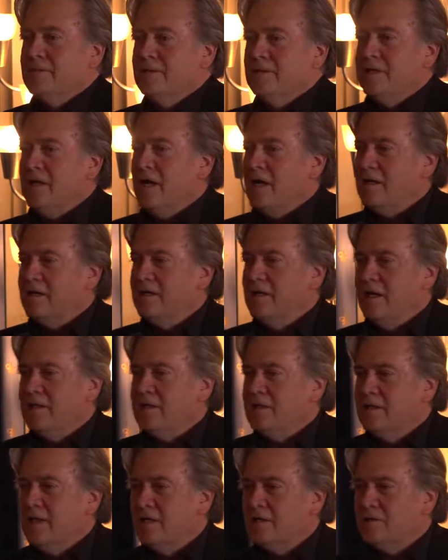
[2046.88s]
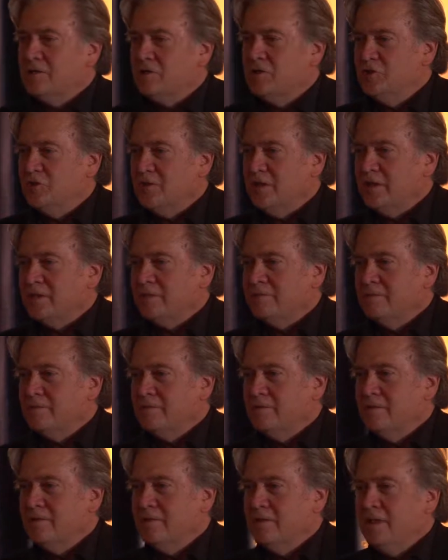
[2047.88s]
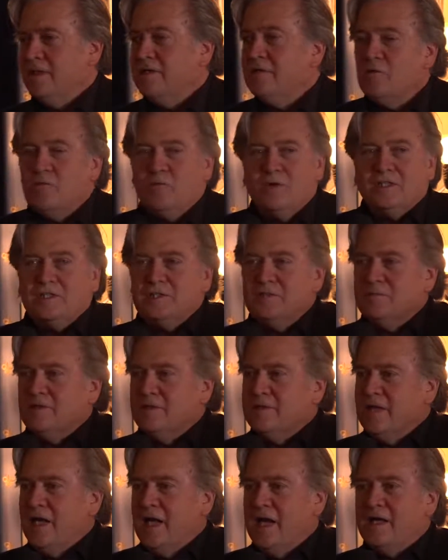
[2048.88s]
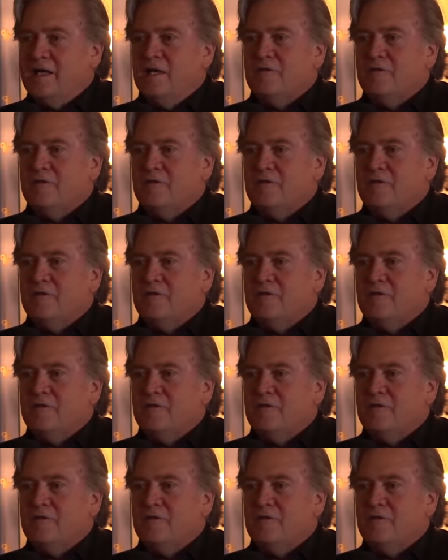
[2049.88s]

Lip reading: not to join. And the wisdom of that,